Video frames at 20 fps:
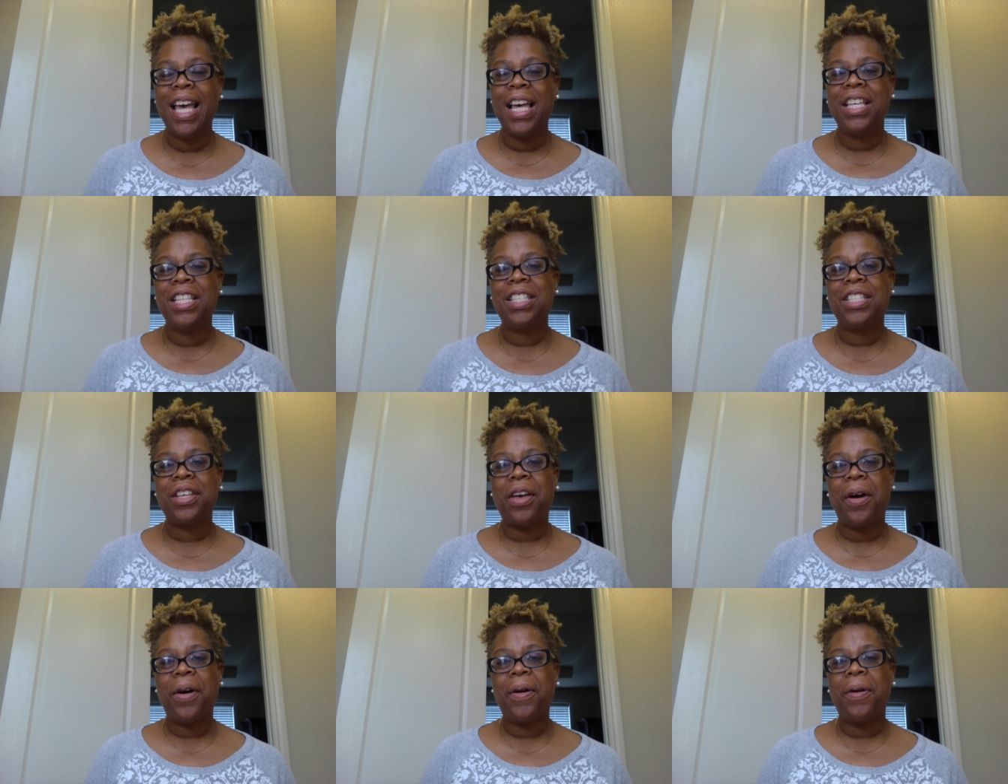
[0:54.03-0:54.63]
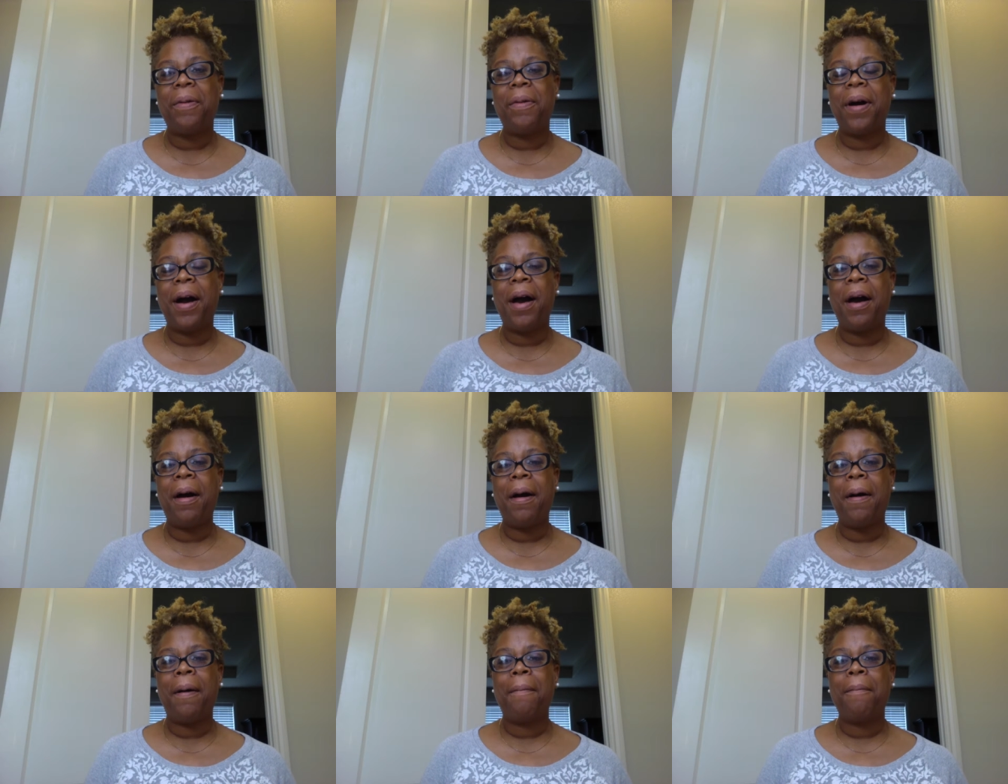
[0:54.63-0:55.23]
So,
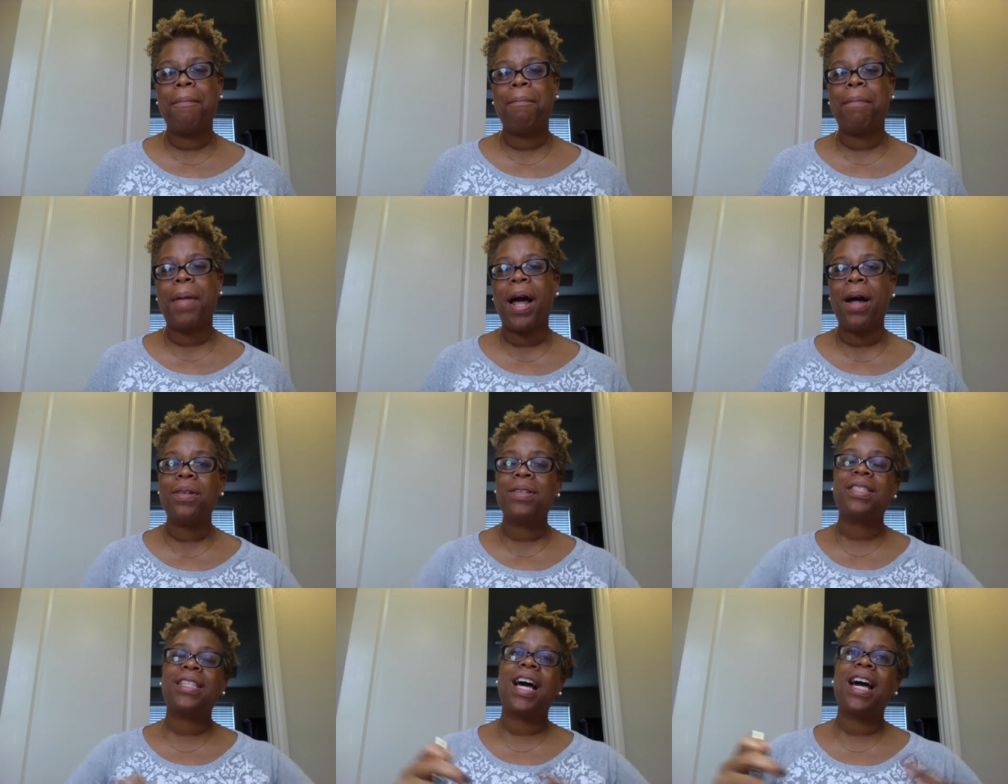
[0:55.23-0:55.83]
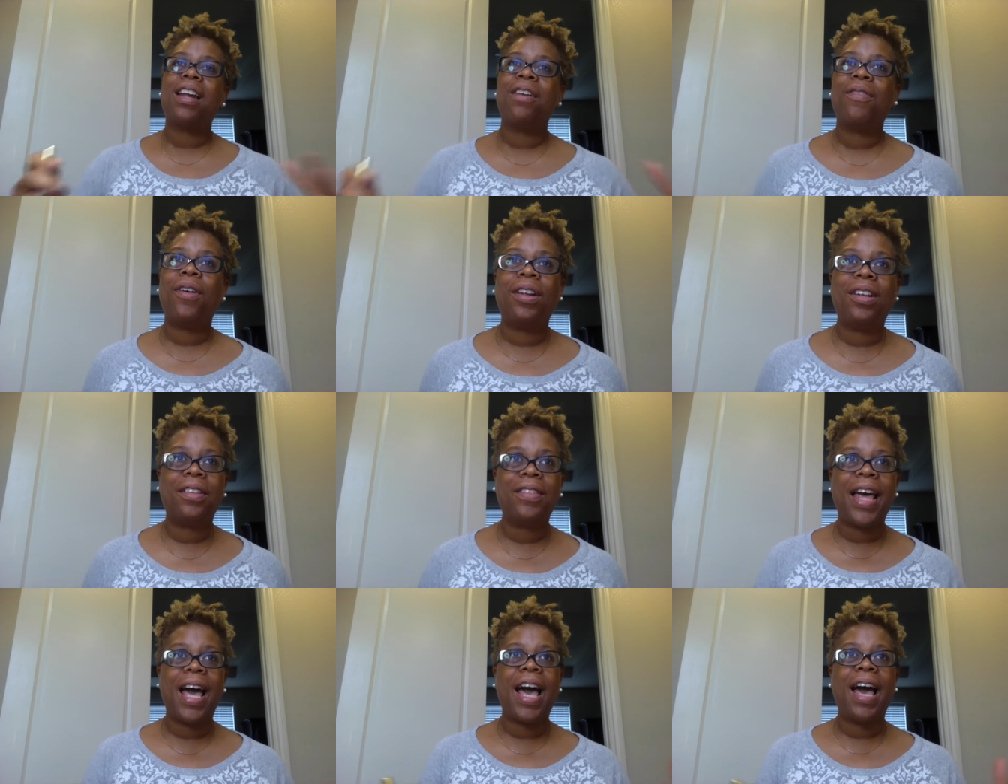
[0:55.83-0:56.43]
um, outside of all
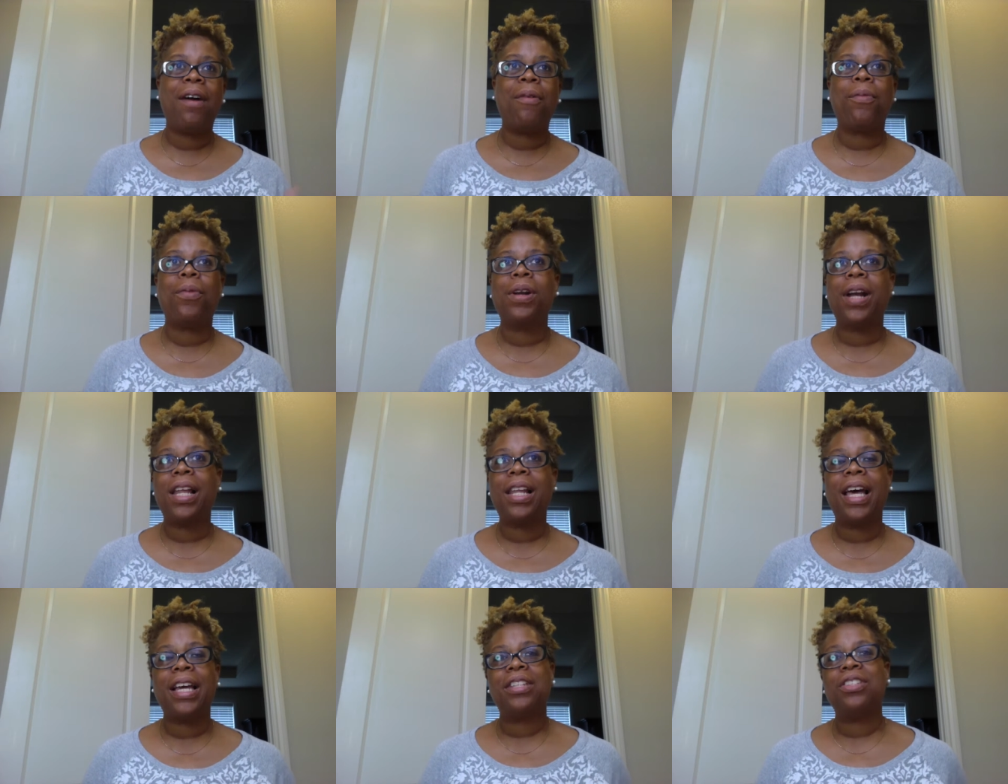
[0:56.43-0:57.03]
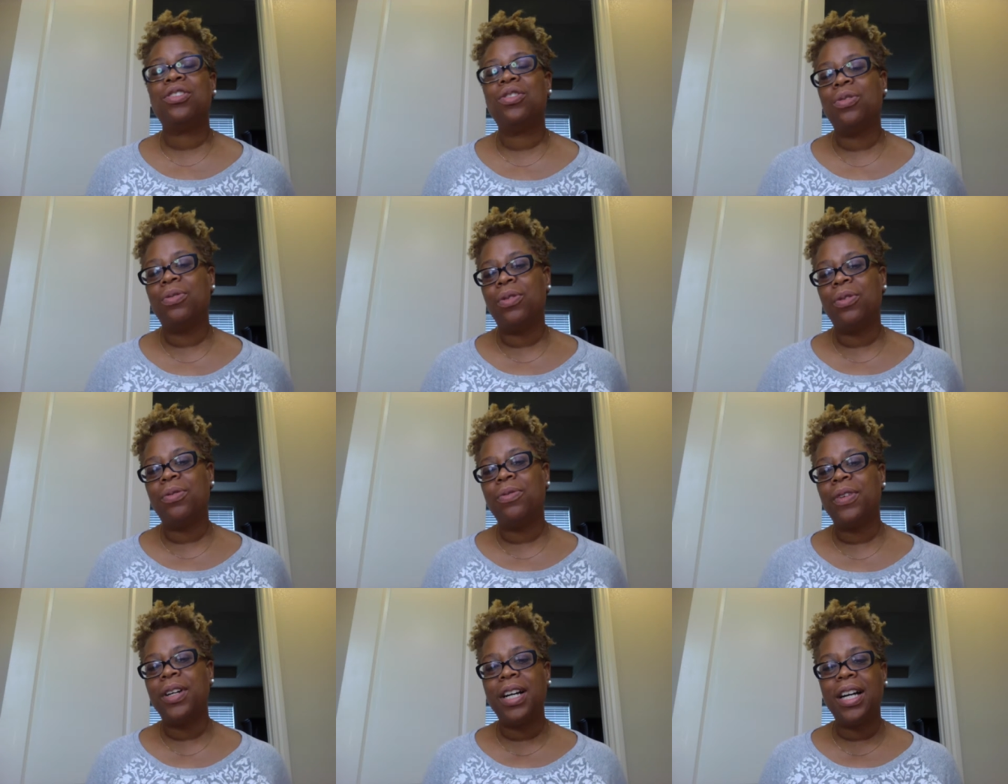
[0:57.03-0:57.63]
of that, what I like to do for
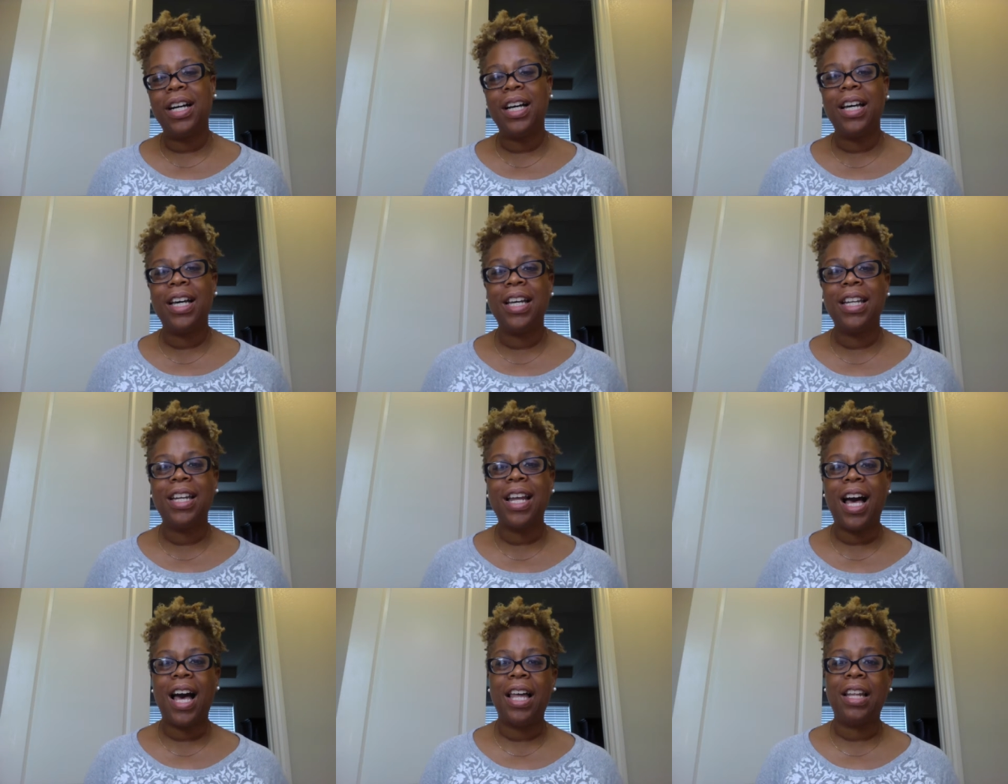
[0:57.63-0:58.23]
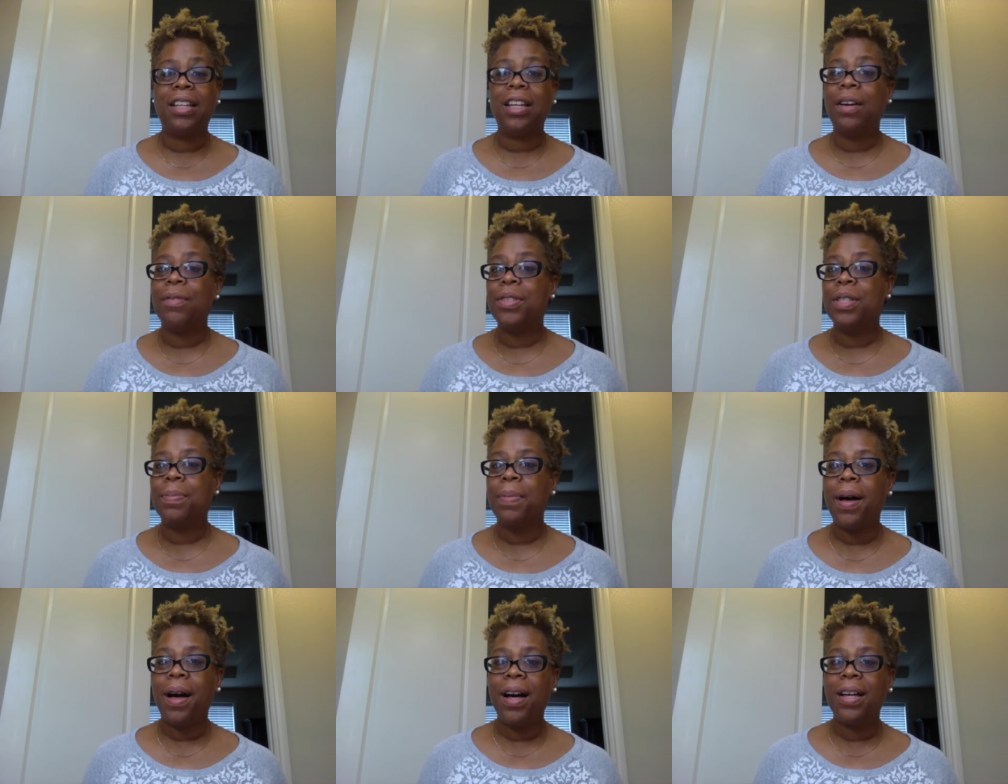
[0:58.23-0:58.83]
fun, I love
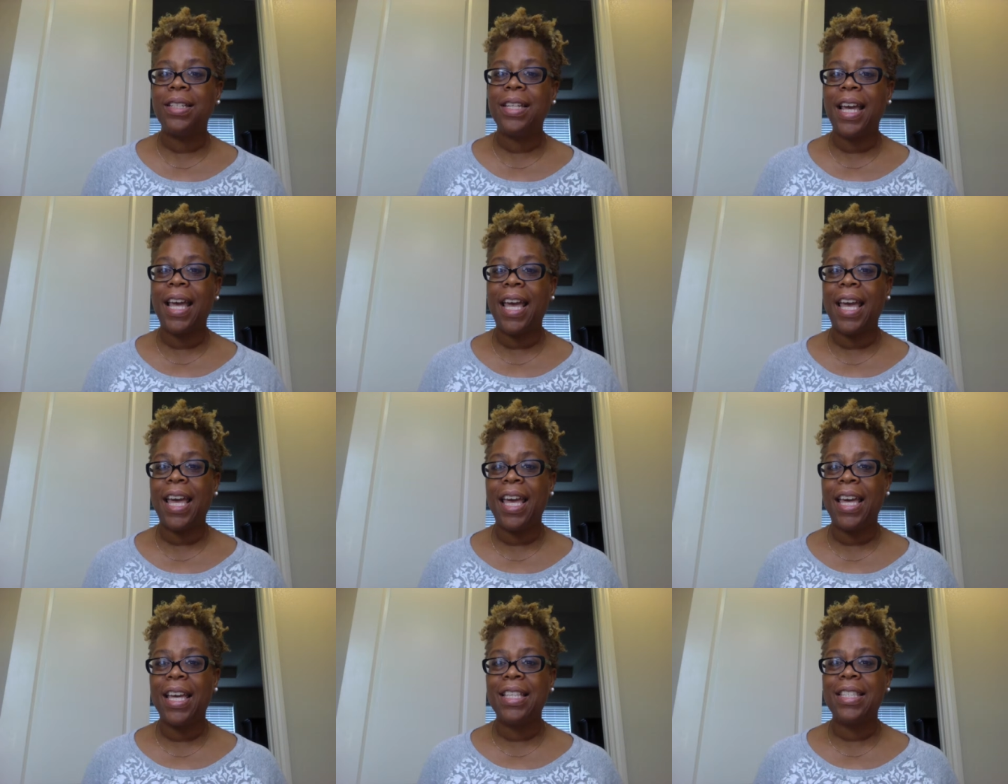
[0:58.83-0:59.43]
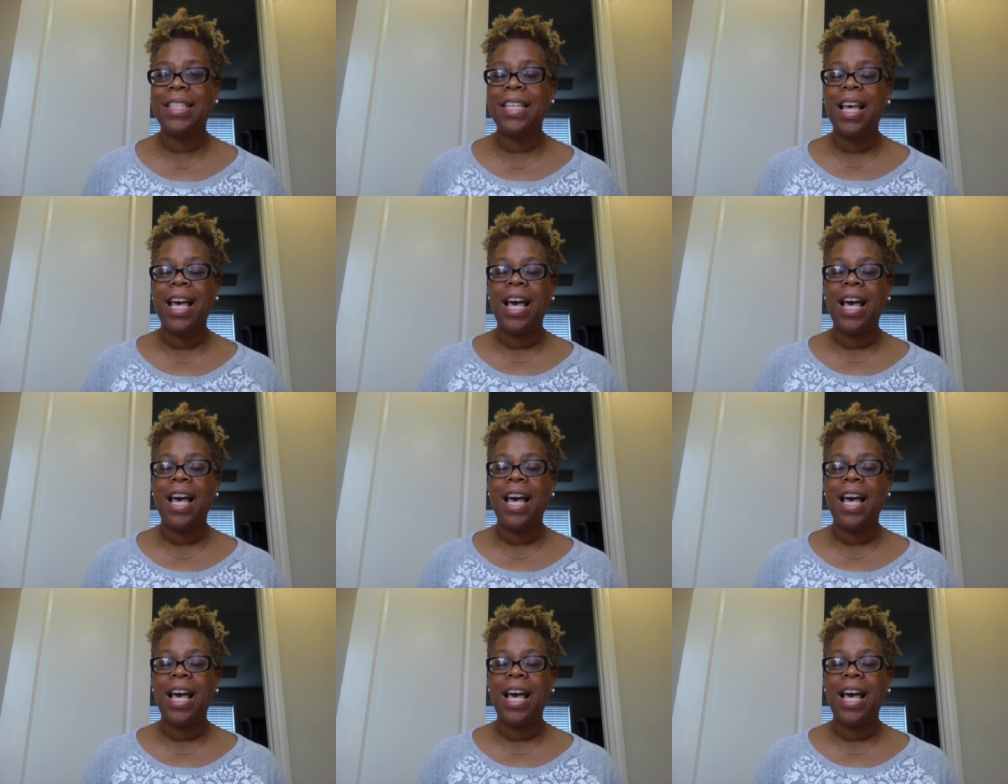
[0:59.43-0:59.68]
spa days.